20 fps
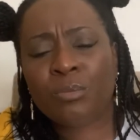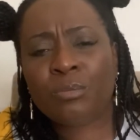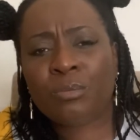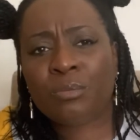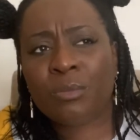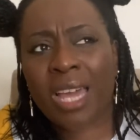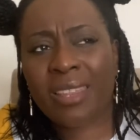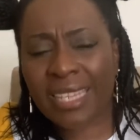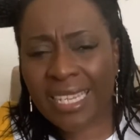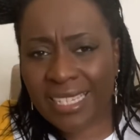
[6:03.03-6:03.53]

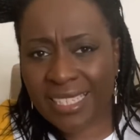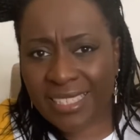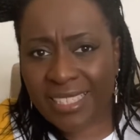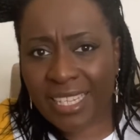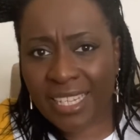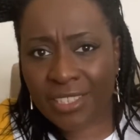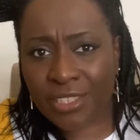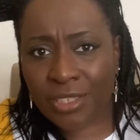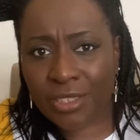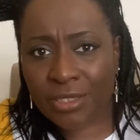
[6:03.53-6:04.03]
I think
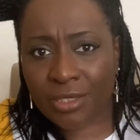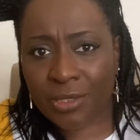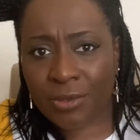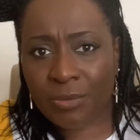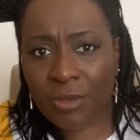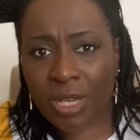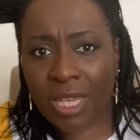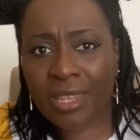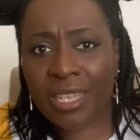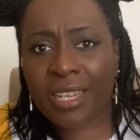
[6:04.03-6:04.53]
Stitches.
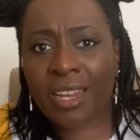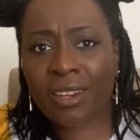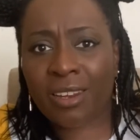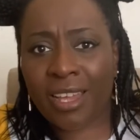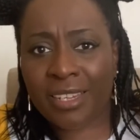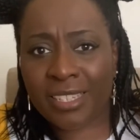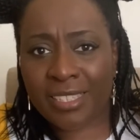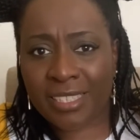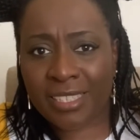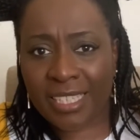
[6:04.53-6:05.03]
I think I'd
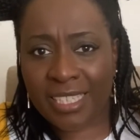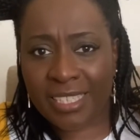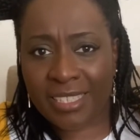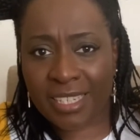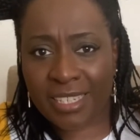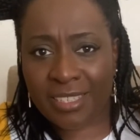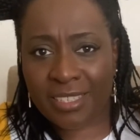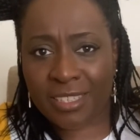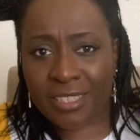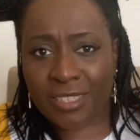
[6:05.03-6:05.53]
like to see
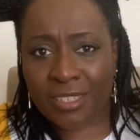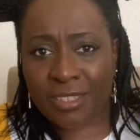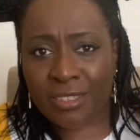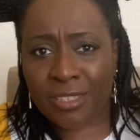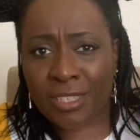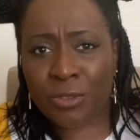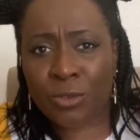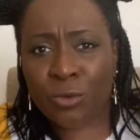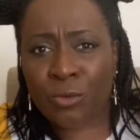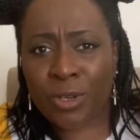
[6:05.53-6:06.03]
Stitches because
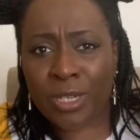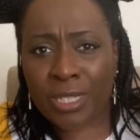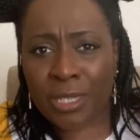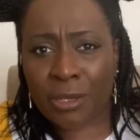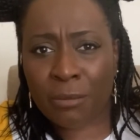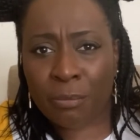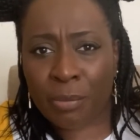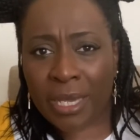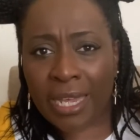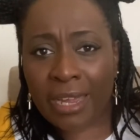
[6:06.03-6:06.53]
he's already a
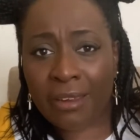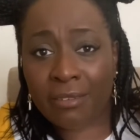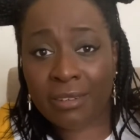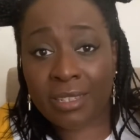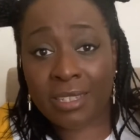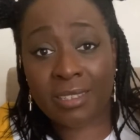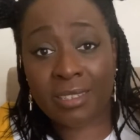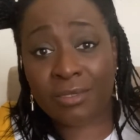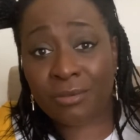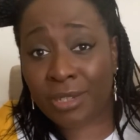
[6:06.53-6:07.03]
bear and
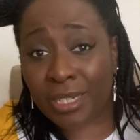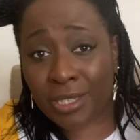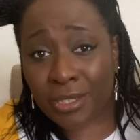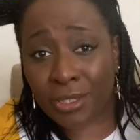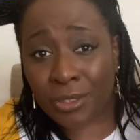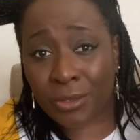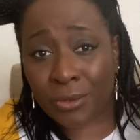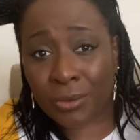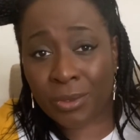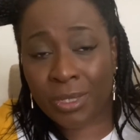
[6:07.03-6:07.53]
he's really
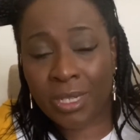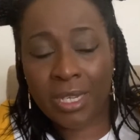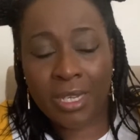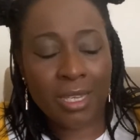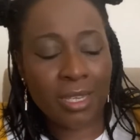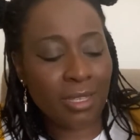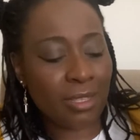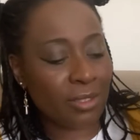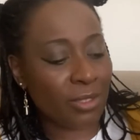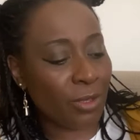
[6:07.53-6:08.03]
cute.
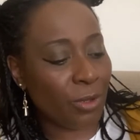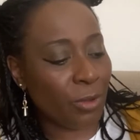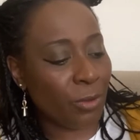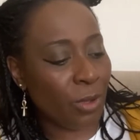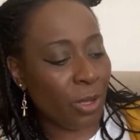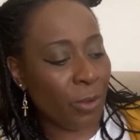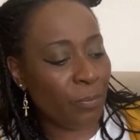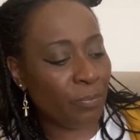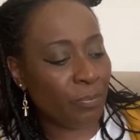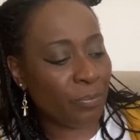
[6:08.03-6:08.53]

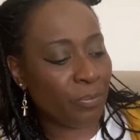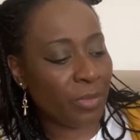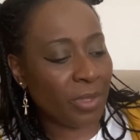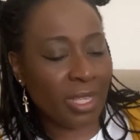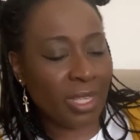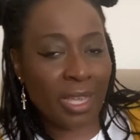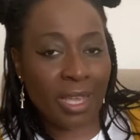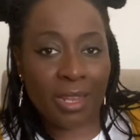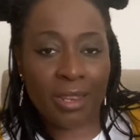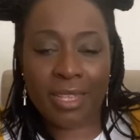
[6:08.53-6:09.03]
So
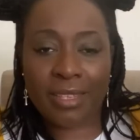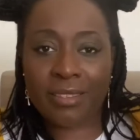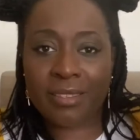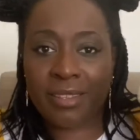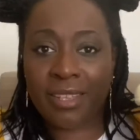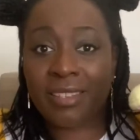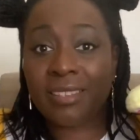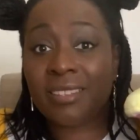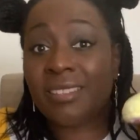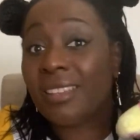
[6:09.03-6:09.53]
yeah,
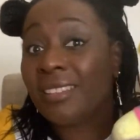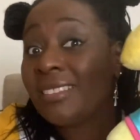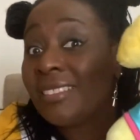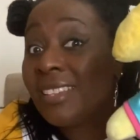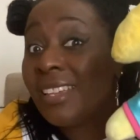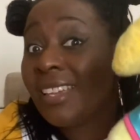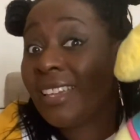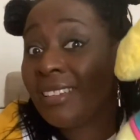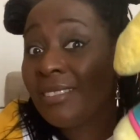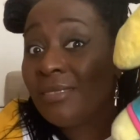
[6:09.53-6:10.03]
let's
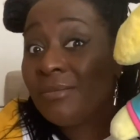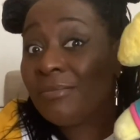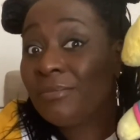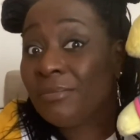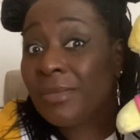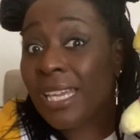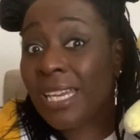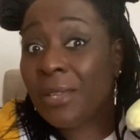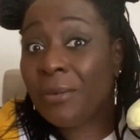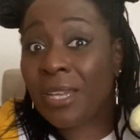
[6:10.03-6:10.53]
see.
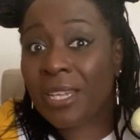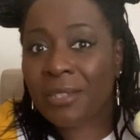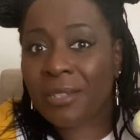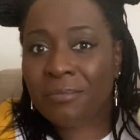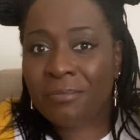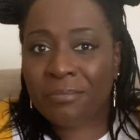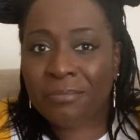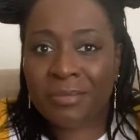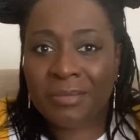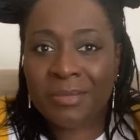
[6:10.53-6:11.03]
Anyway,
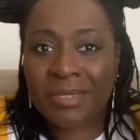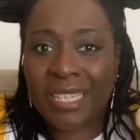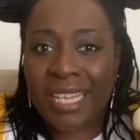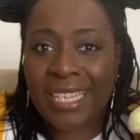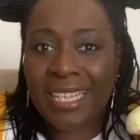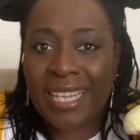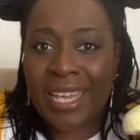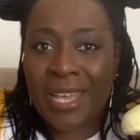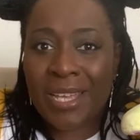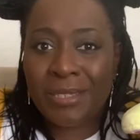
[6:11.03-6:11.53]
take
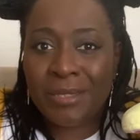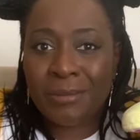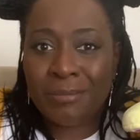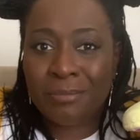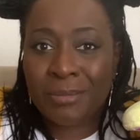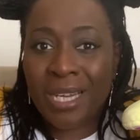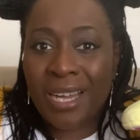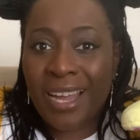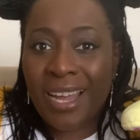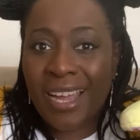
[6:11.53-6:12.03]
care.
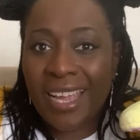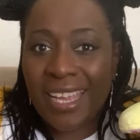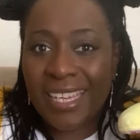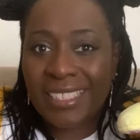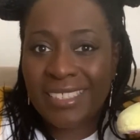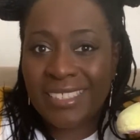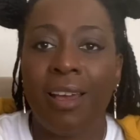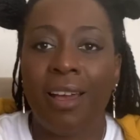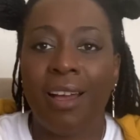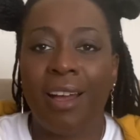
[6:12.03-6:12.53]
Bye.
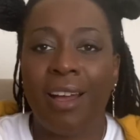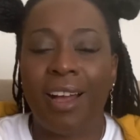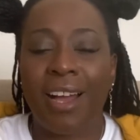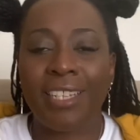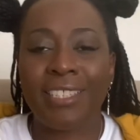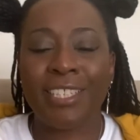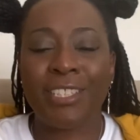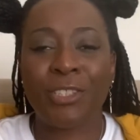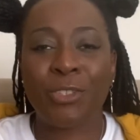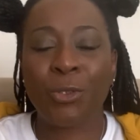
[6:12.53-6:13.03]
I
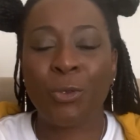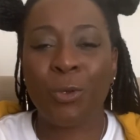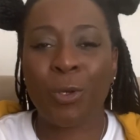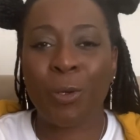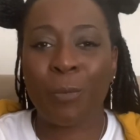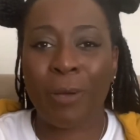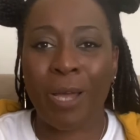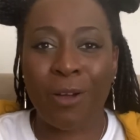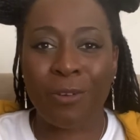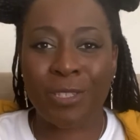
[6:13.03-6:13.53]
did talk
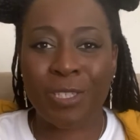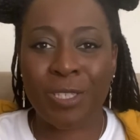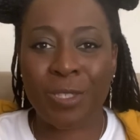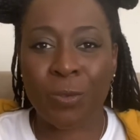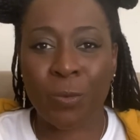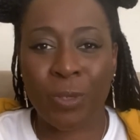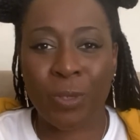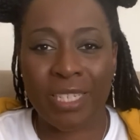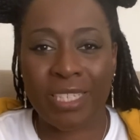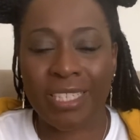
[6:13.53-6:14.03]
about
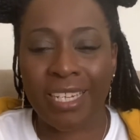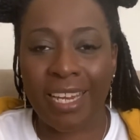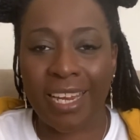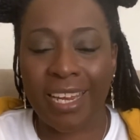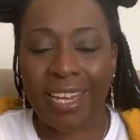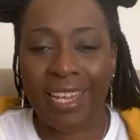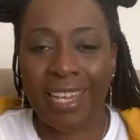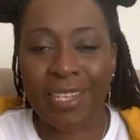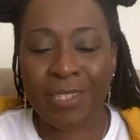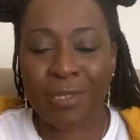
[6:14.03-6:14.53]

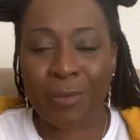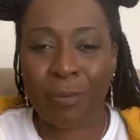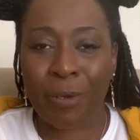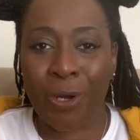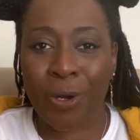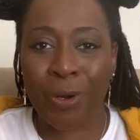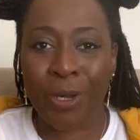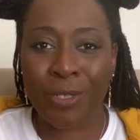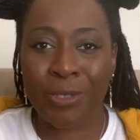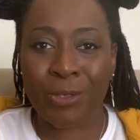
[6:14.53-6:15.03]
switching
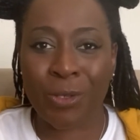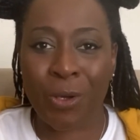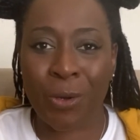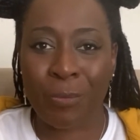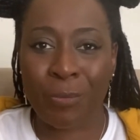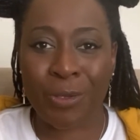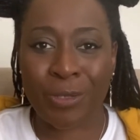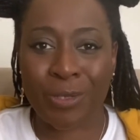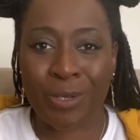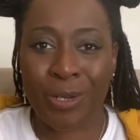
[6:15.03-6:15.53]
Isabelle and Tom
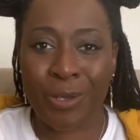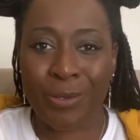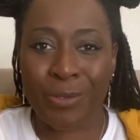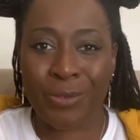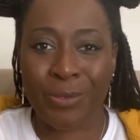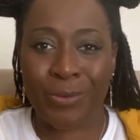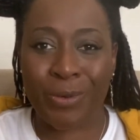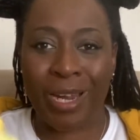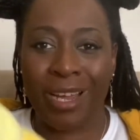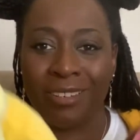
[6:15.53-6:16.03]
Nook's clothes
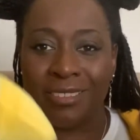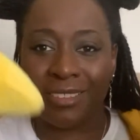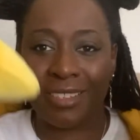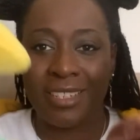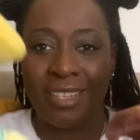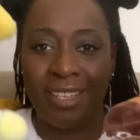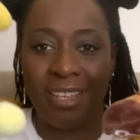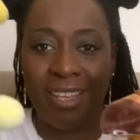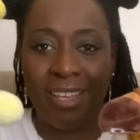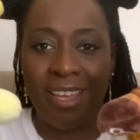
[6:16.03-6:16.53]
around,
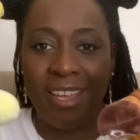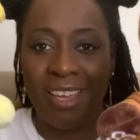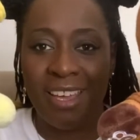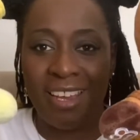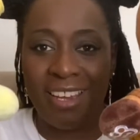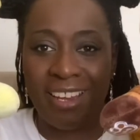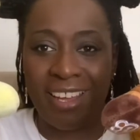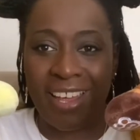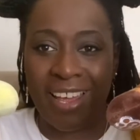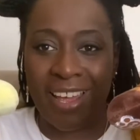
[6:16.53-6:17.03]

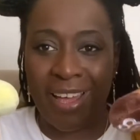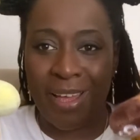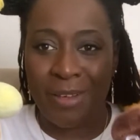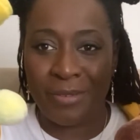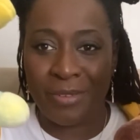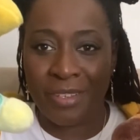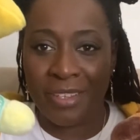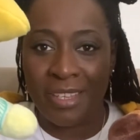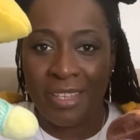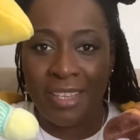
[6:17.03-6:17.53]
and I have.
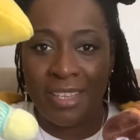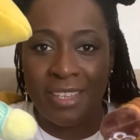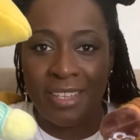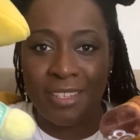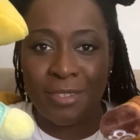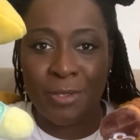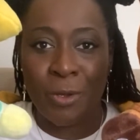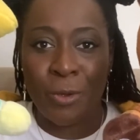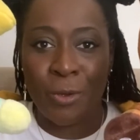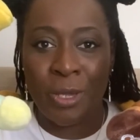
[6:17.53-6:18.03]

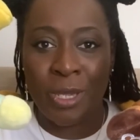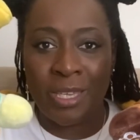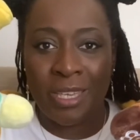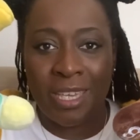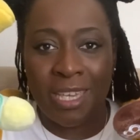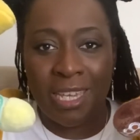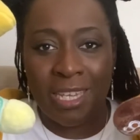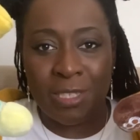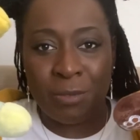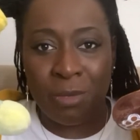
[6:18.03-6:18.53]
So
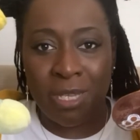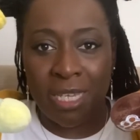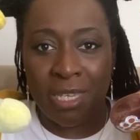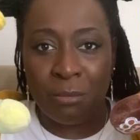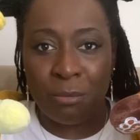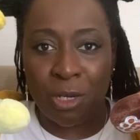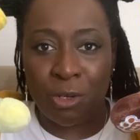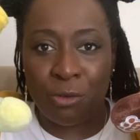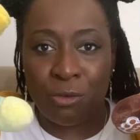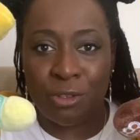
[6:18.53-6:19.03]
here's me and
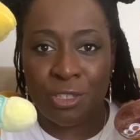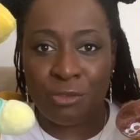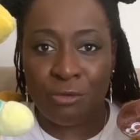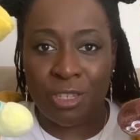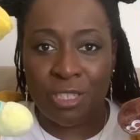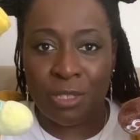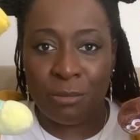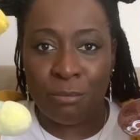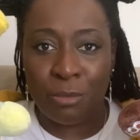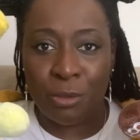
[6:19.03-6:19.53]
my
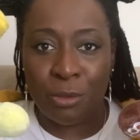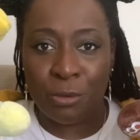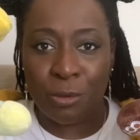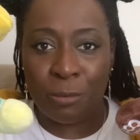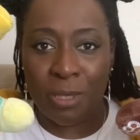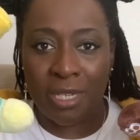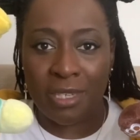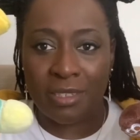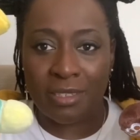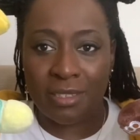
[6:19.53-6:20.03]
cross-dressing
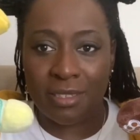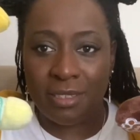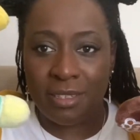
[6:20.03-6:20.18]
Build-A-Bears.